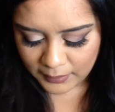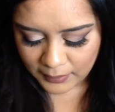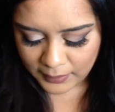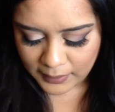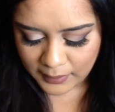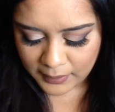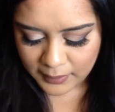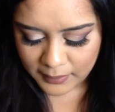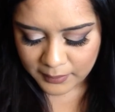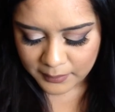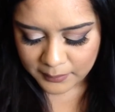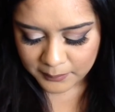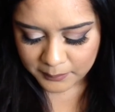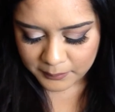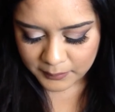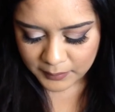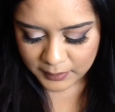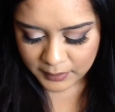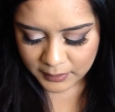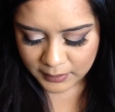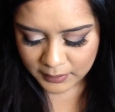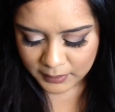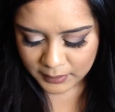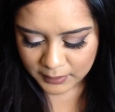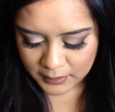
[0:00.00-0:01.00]
And
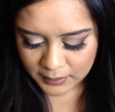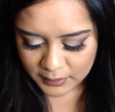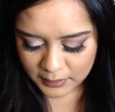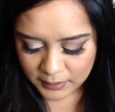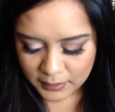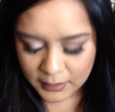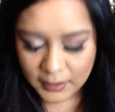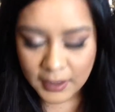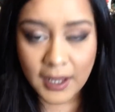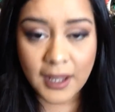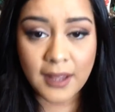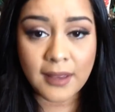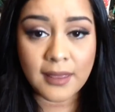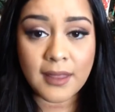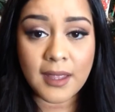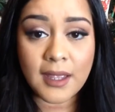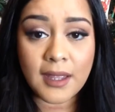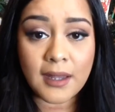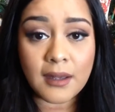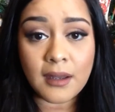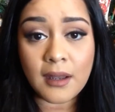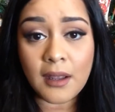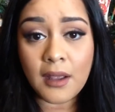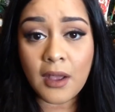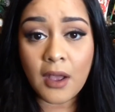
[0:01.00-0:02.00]

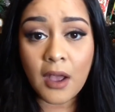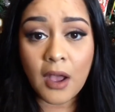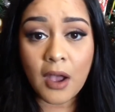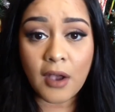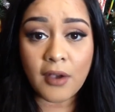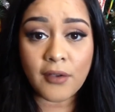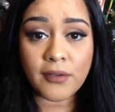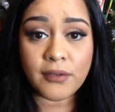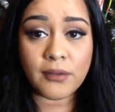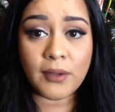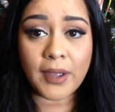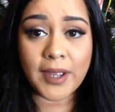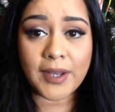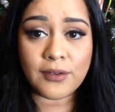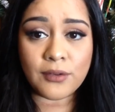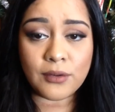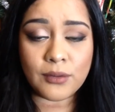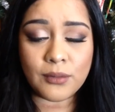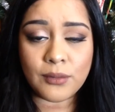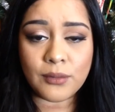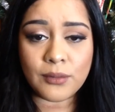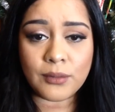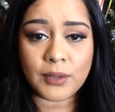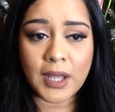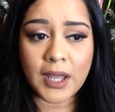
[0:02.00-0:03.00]
then also I
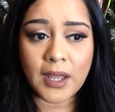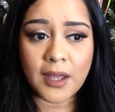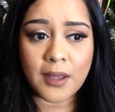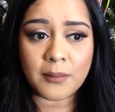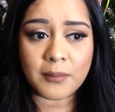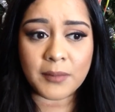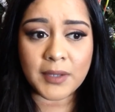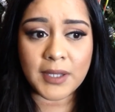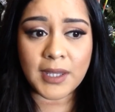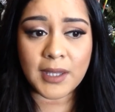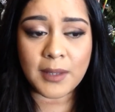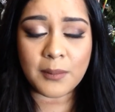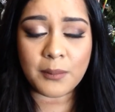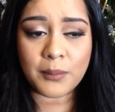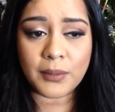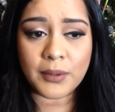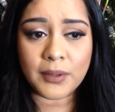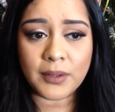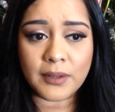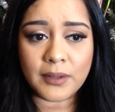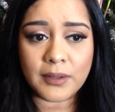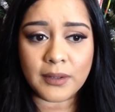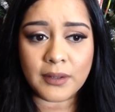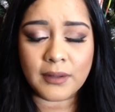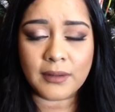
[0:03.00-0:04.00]
do keep
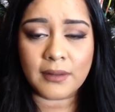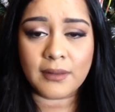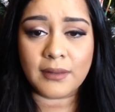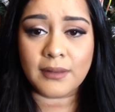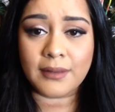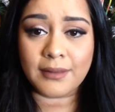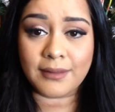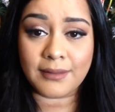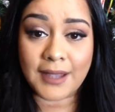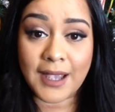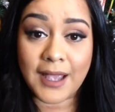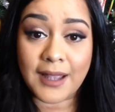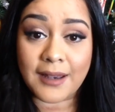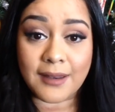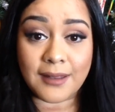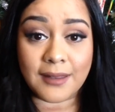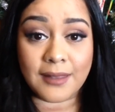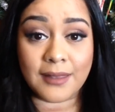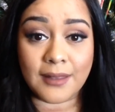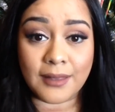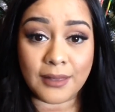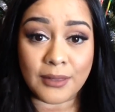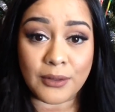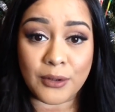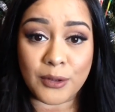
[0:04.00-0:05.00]
dad in
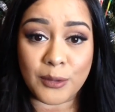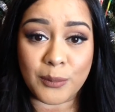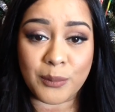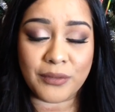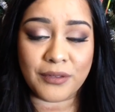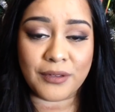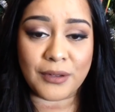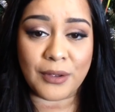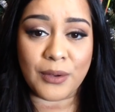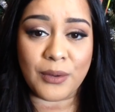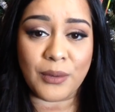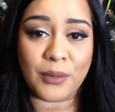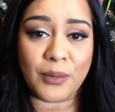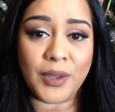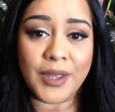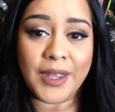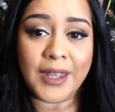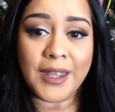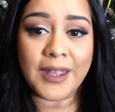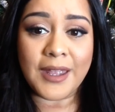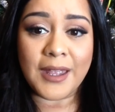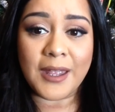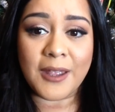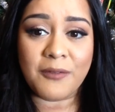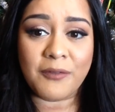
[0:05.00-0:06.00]
the loop, so
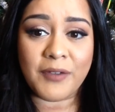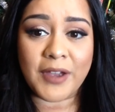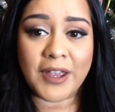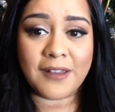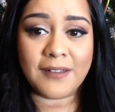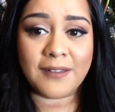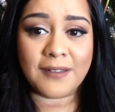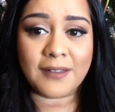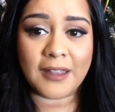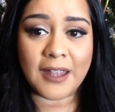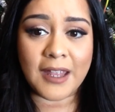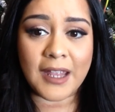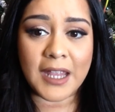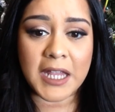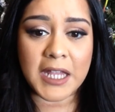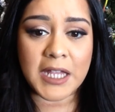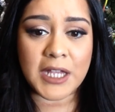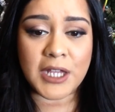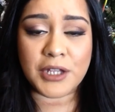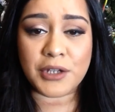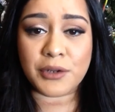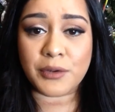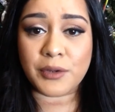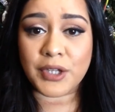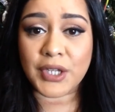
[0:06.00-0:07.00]
if I say,
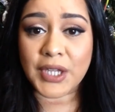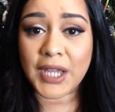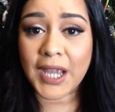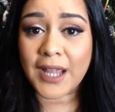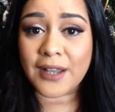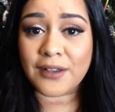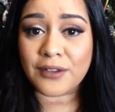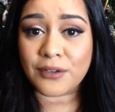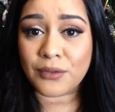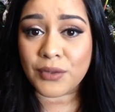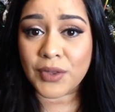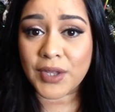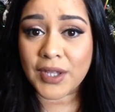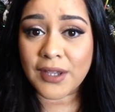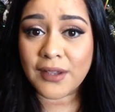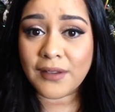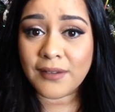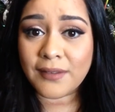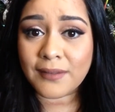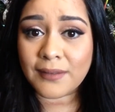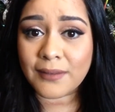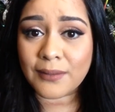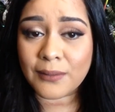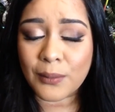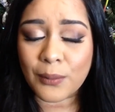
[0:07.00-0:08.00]
you know, you can't do
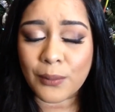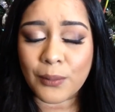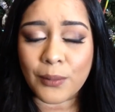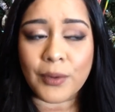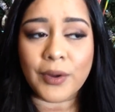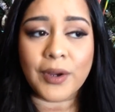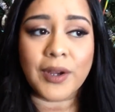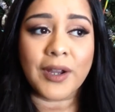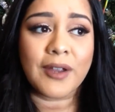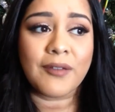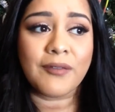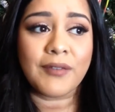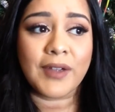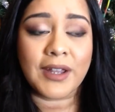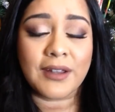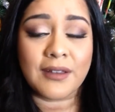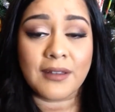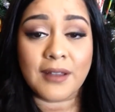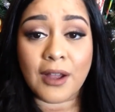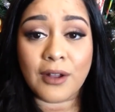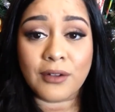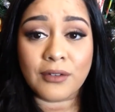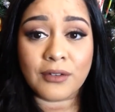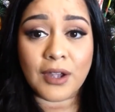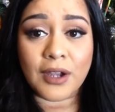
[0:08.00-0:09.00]
this, or if
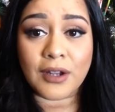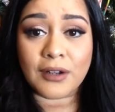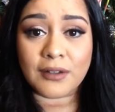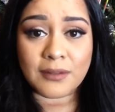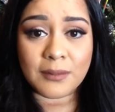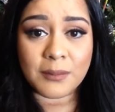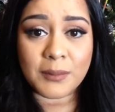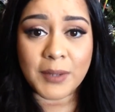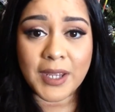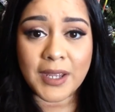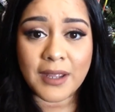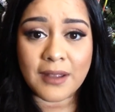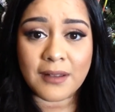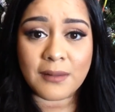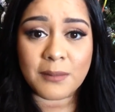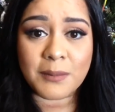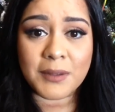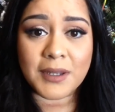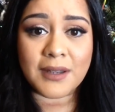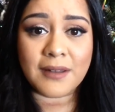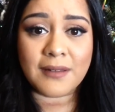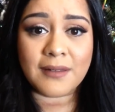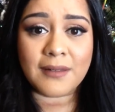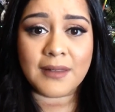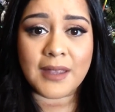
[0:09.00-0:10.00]
I'll talk to my
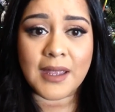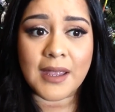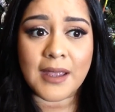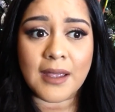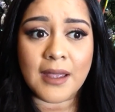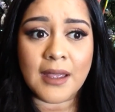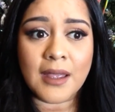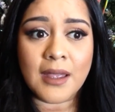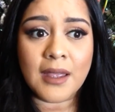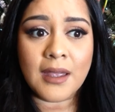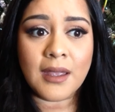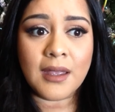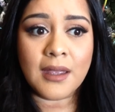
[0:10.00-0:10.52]
husband and say,